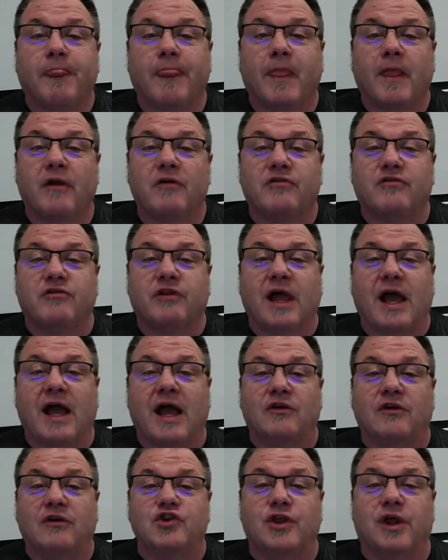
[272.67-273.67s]

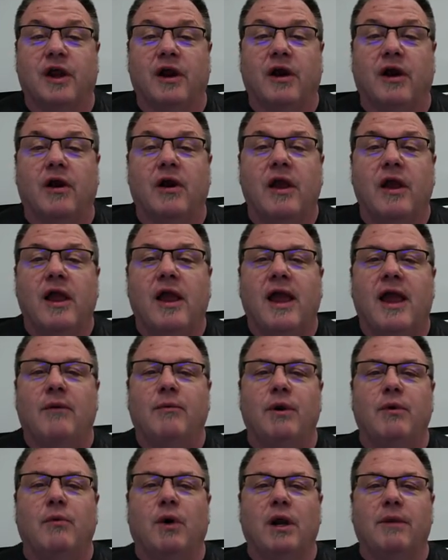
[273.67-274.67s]
slash there, and
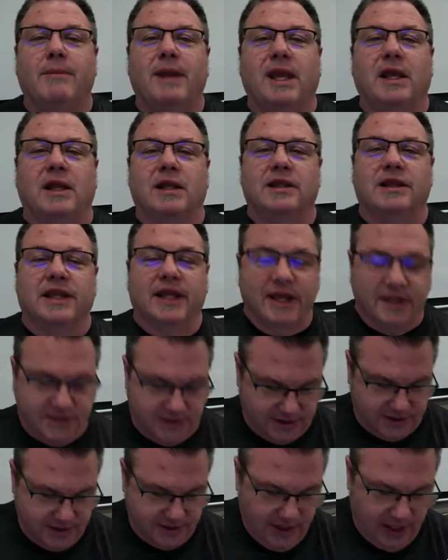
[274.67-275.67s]
we want to make a
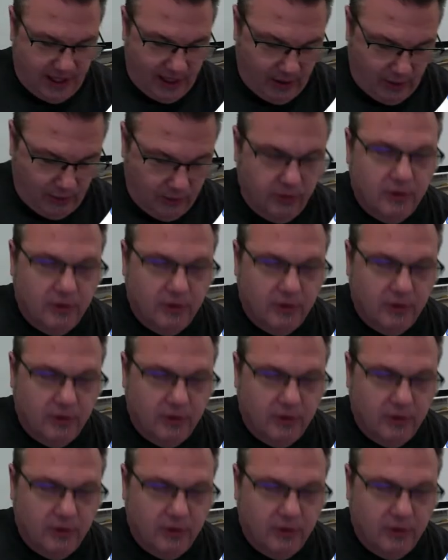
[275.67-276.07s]
list now.